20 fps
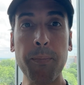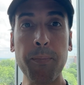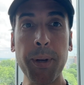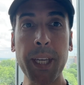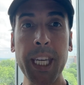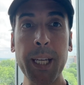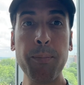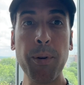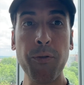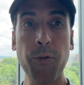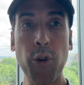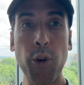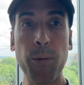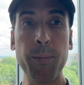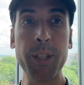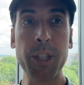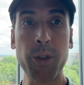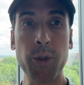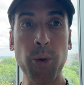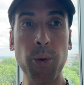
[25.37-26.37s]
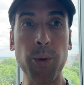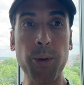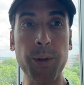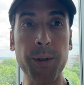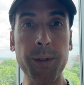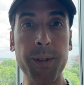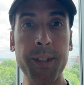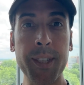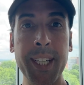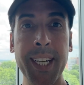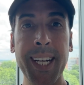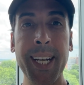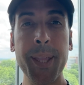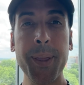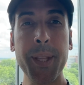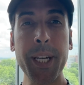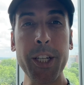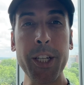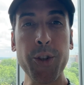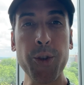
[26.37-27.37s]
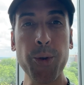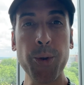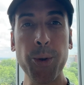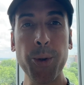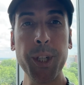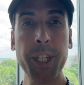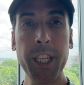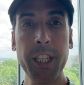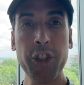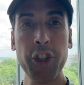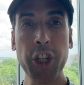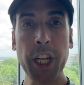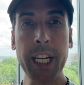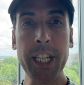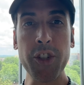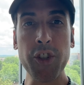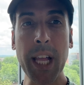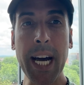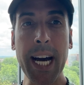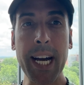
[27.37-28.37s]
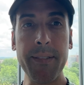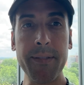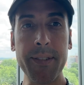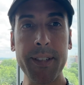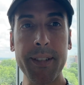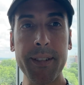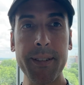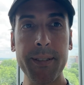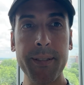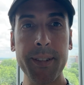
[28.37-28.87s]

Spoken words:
peak performance tools that truly change lives.